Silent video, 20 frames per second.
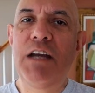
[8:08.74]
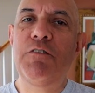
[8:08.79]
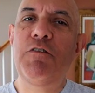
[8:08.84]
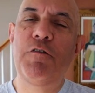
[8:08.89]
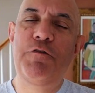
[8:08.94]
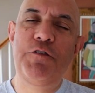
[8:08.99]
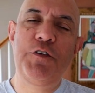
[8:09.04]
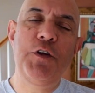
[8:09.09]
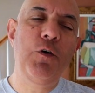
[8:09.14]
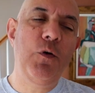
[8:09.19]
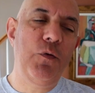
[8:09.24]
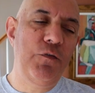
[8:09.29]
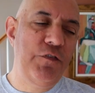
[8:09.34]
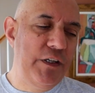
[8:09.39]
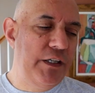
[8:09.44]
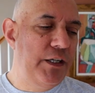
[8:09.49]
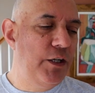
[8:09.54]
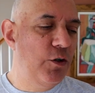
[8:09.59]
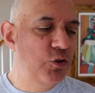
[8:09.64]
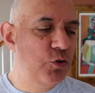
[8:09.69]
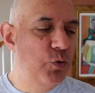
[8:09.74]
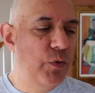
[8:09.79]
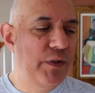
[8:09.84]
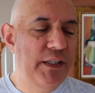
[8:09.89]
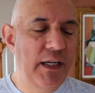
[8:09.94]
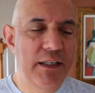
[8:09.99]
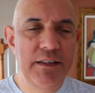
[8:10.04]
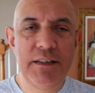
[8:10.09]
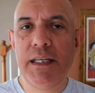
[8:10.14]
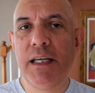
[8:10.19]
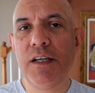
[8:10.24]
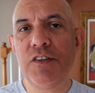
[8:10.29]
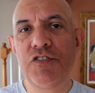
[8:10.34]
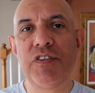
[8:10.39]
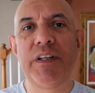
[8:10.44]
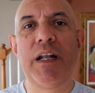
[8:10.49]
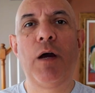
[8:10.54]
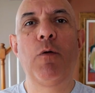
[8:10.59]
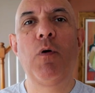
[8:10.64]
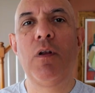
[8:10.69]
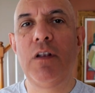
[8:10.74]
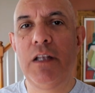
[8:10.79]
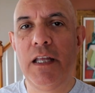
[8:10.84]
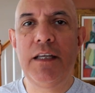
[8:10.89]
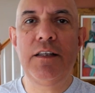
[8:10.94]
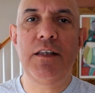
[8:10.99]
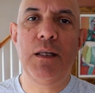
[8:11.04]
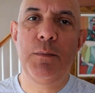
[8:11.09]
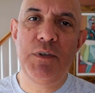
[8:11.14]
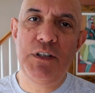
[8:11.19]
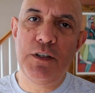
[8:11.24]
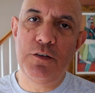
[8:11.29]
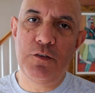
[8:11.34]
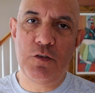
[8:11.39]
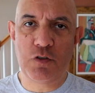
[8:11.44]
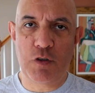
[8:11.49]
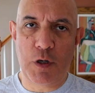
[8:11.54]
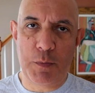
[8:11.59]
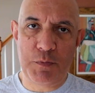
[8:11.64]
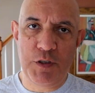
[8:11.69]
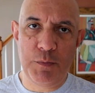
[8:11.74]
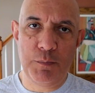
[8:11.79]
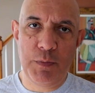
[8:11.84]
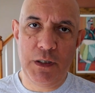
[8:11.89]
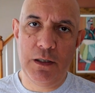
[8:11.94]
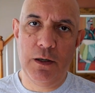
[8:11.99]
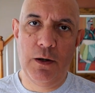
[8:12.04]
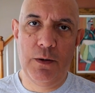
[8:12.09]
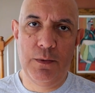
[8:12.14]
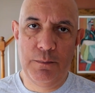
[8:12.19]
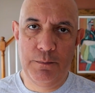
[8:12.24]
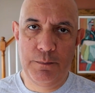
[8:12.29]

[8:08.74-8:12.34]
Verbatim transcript: have a few videos with ideas and I will link them in the description below.